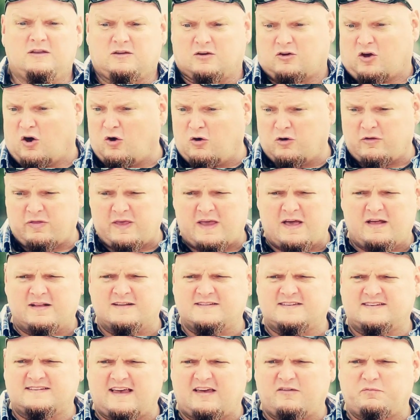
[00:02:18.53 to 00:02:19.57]
to go to the
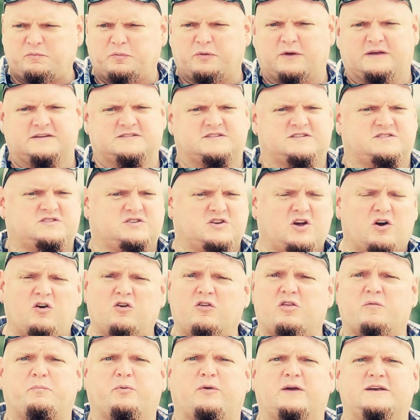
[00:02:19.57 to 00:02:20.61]
unsafe places, to
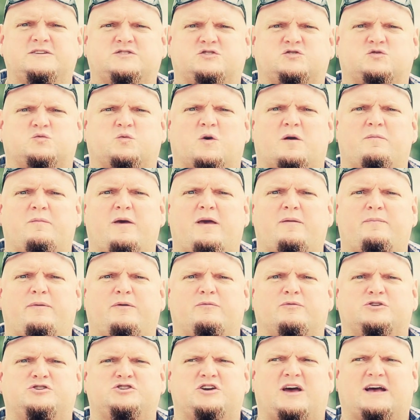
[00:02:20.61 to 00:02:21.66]
go to the places where I may
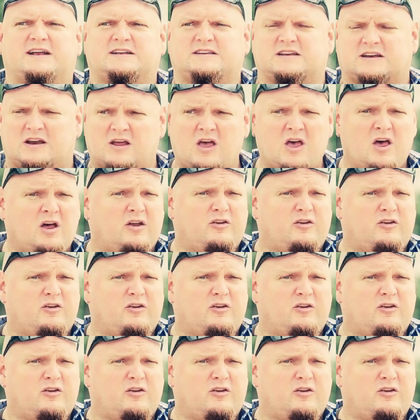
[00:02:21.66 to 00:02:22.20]
be rejected,